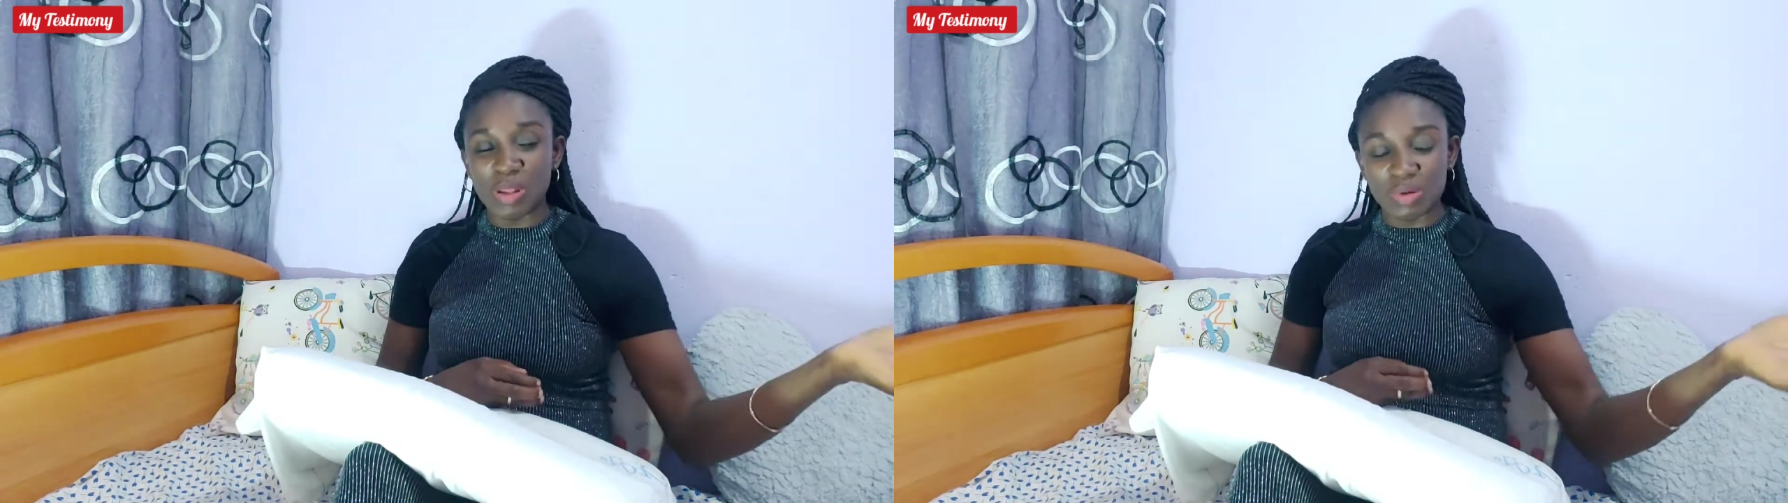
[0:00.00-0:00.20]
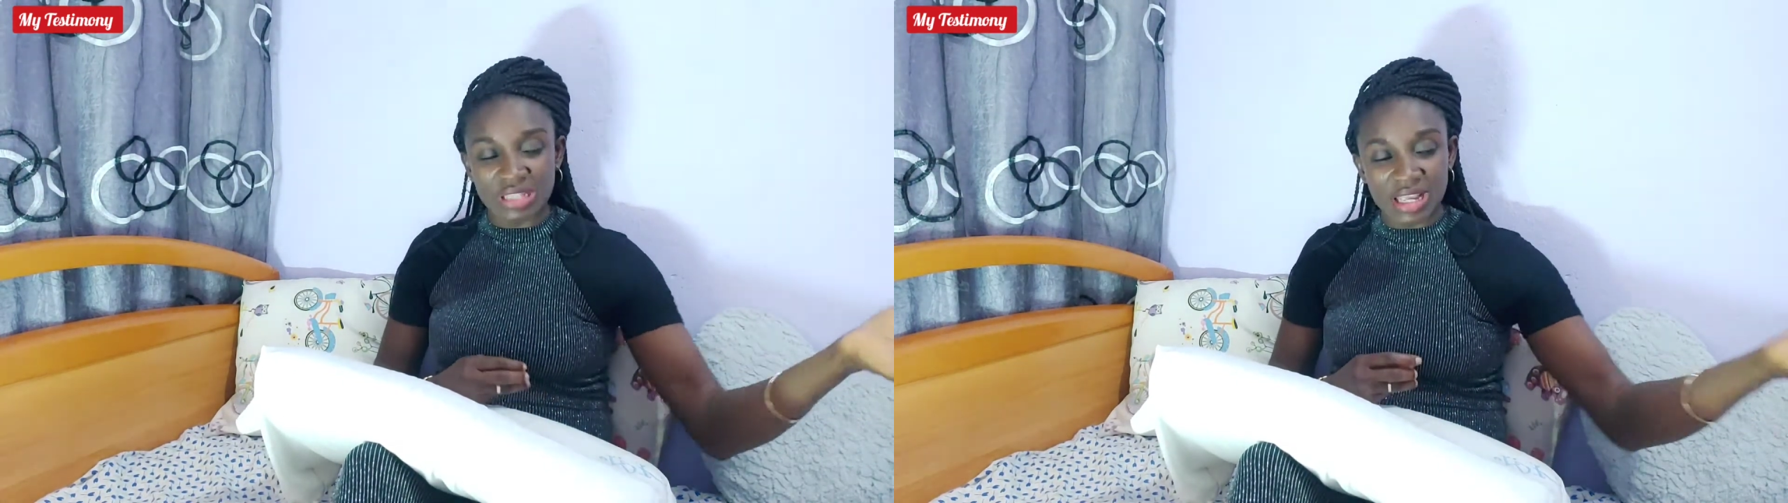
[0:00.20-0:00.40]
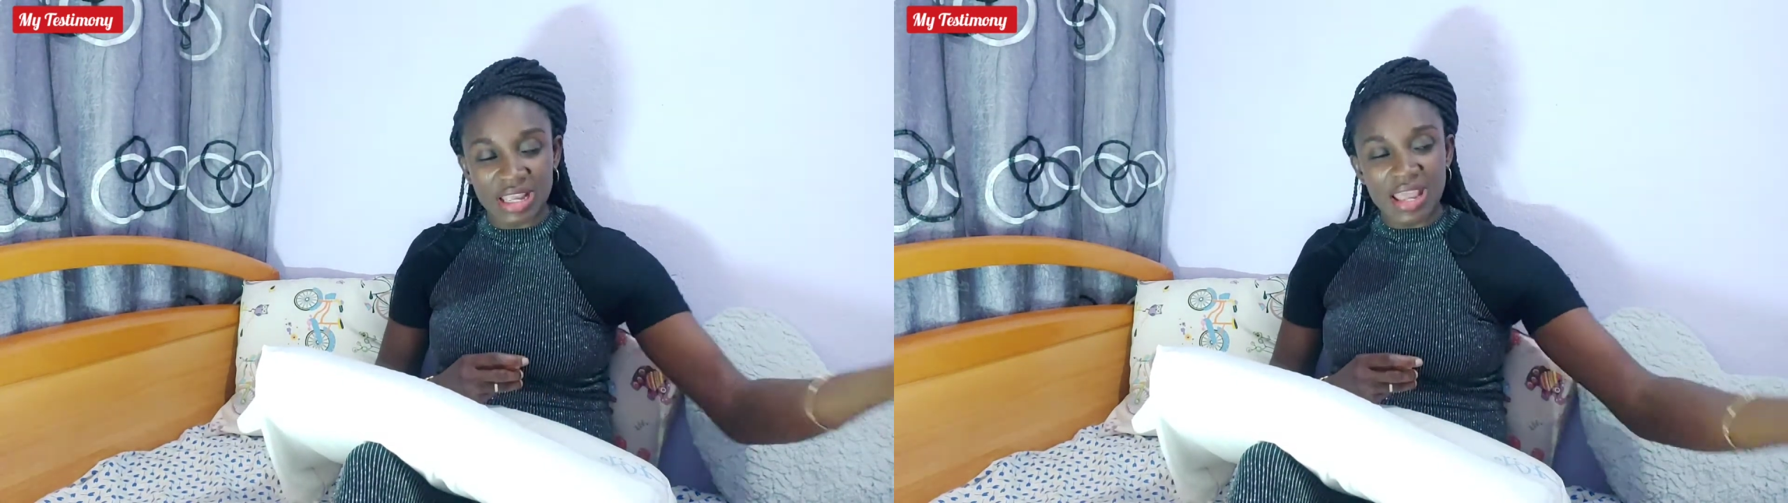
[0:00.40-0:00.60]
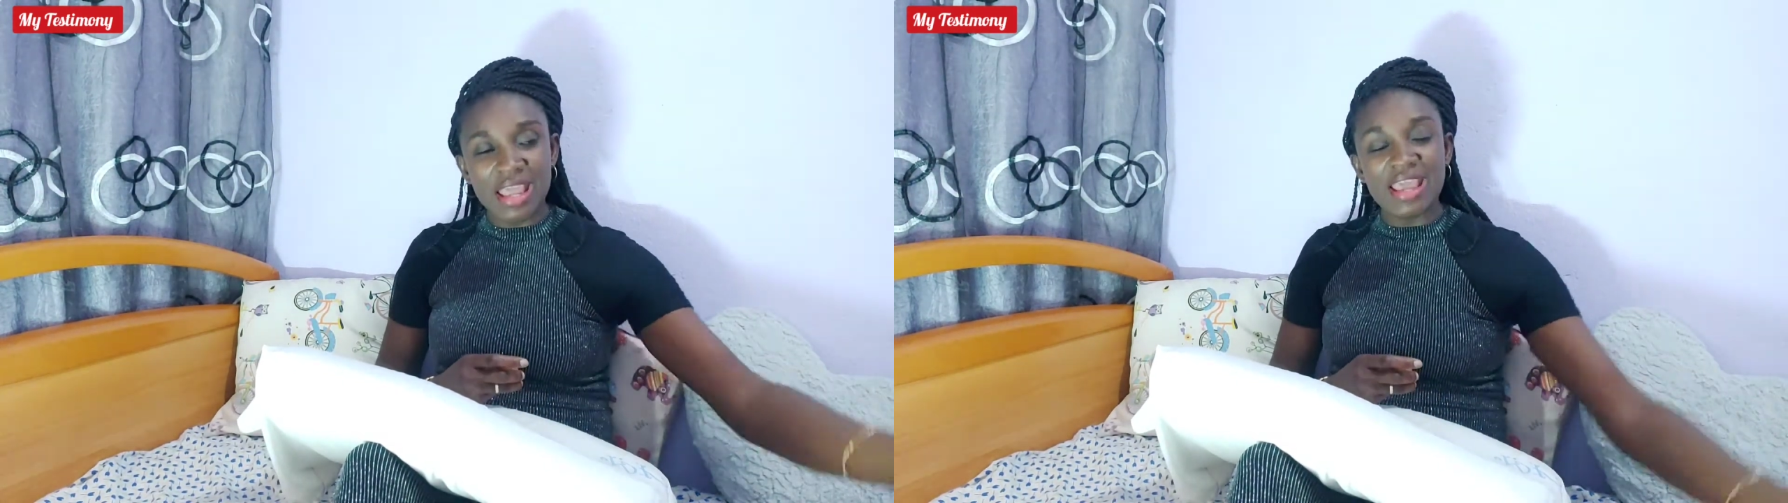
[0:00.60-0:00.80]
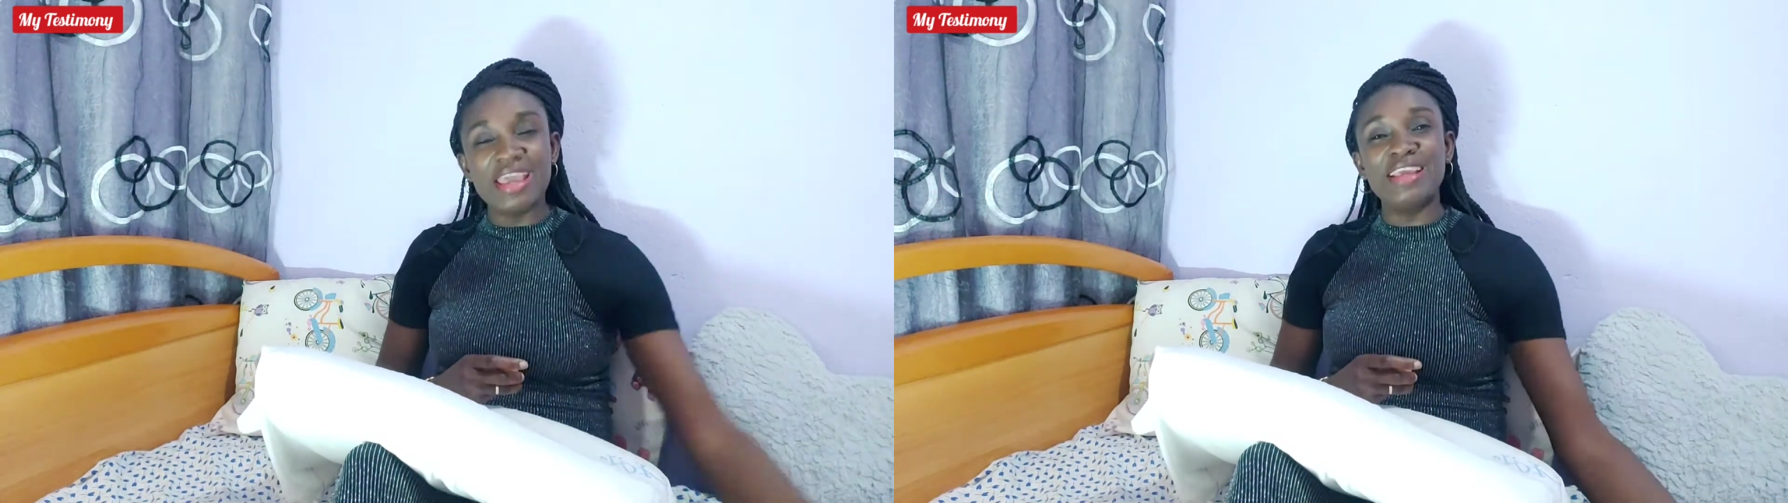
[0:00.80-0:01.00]
There was a
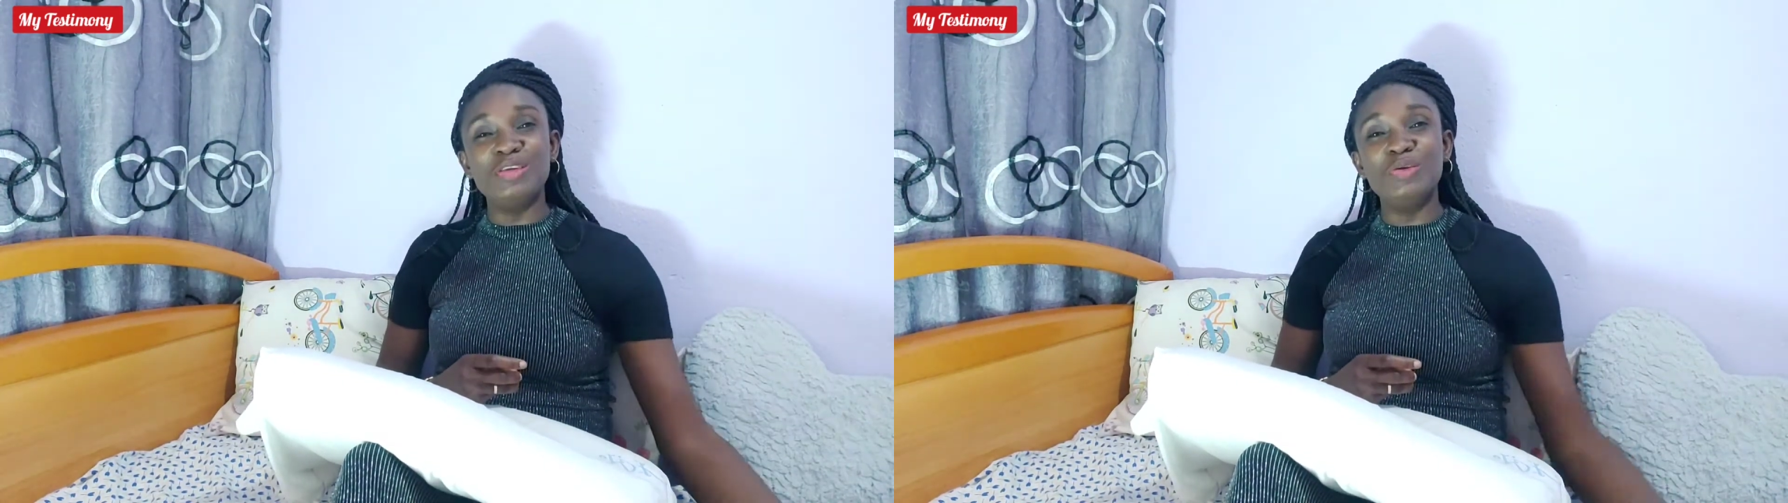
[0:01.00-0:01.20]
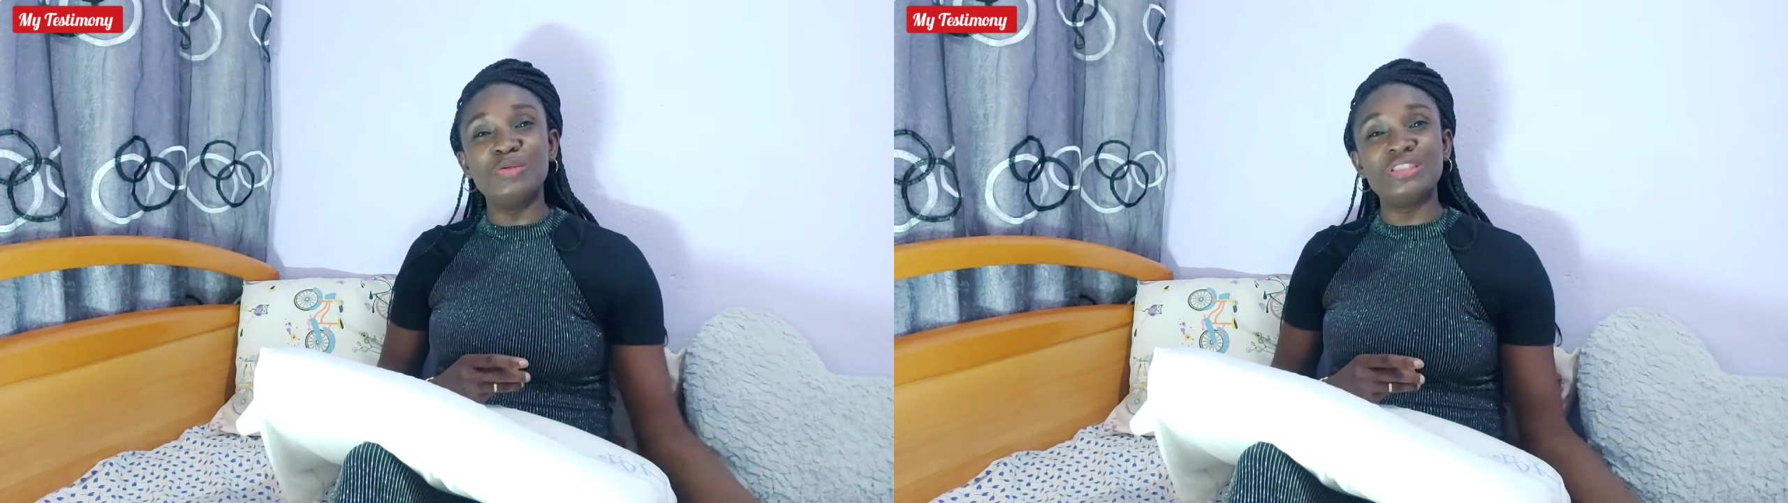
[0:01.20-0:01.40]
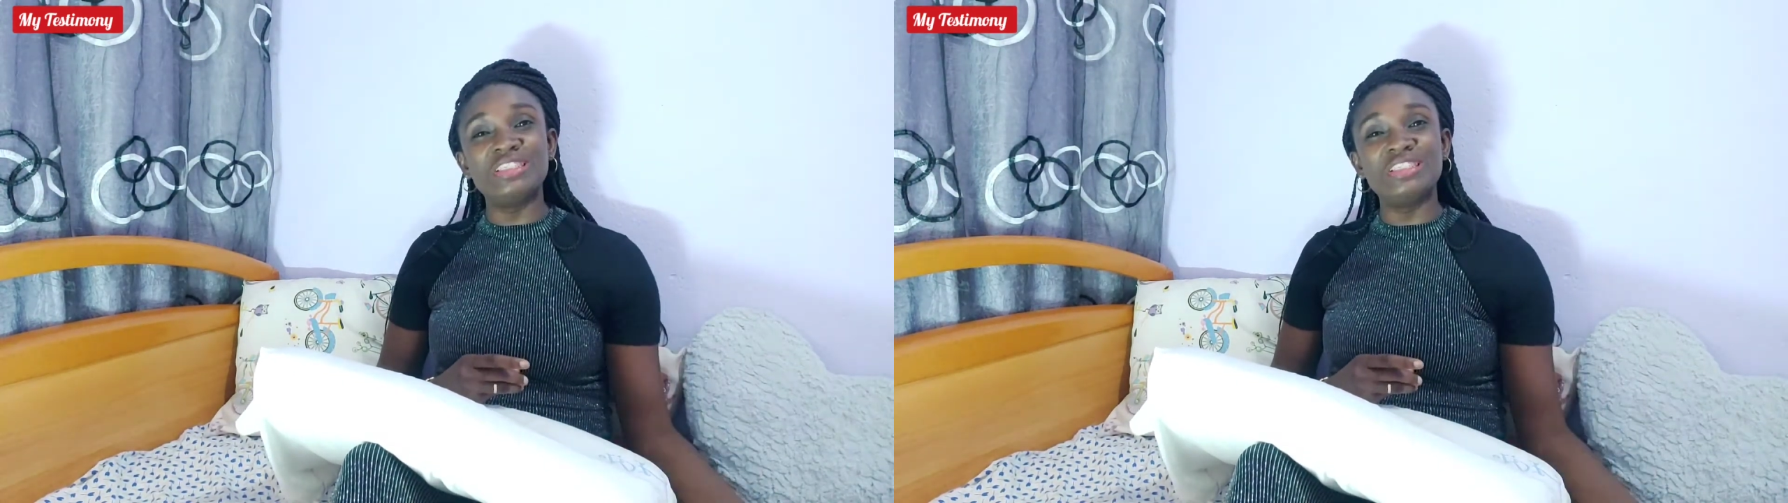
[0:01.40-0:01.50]
youth